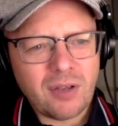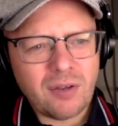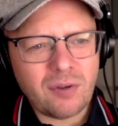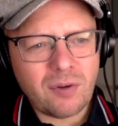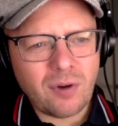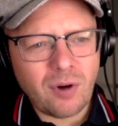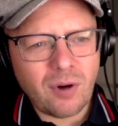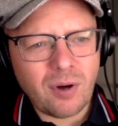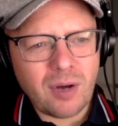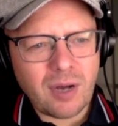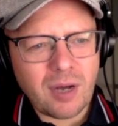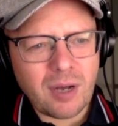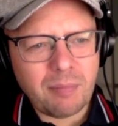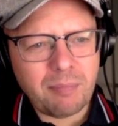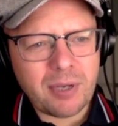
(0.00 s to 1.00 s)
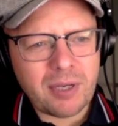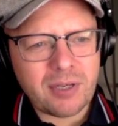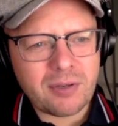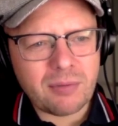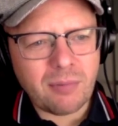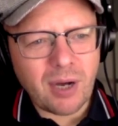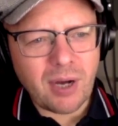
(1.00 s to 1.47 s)
You've got
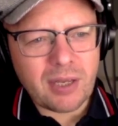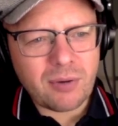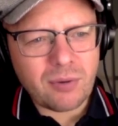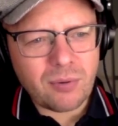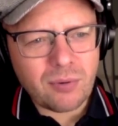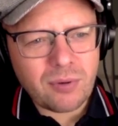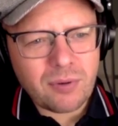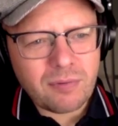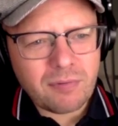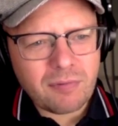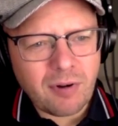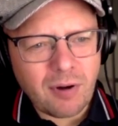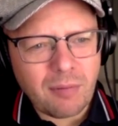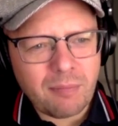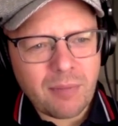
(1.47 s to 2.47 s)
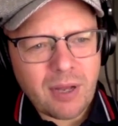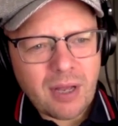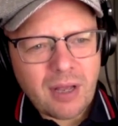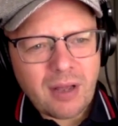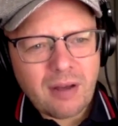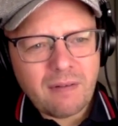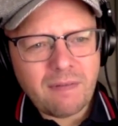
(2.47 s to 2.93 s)
Peter Michael from
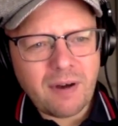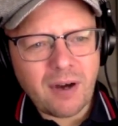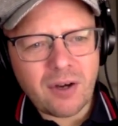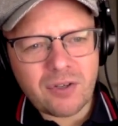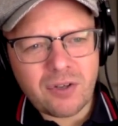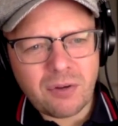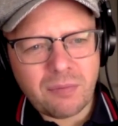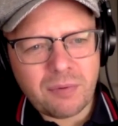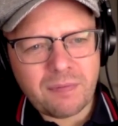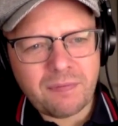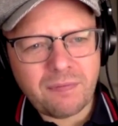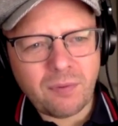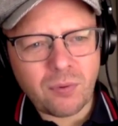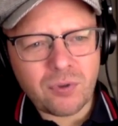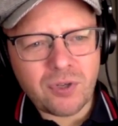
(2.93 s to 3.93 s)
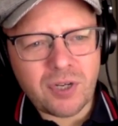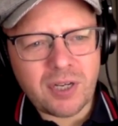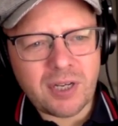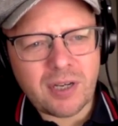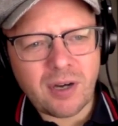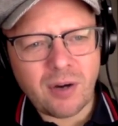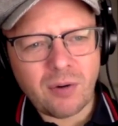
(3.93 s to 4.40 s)
Vasa with
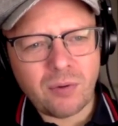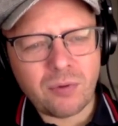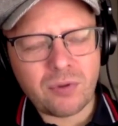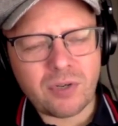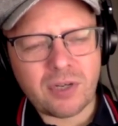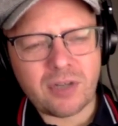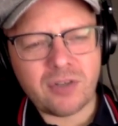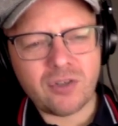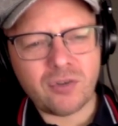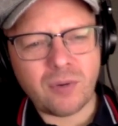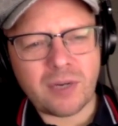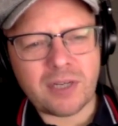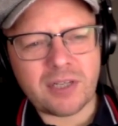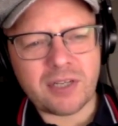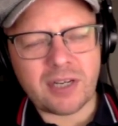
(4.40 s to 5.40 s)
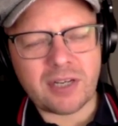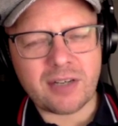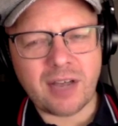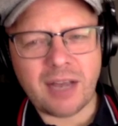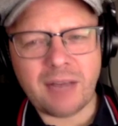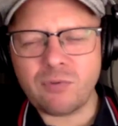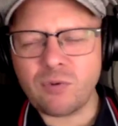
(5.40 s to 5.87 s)
14 goals in 26
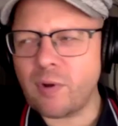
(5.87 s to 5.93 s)
games.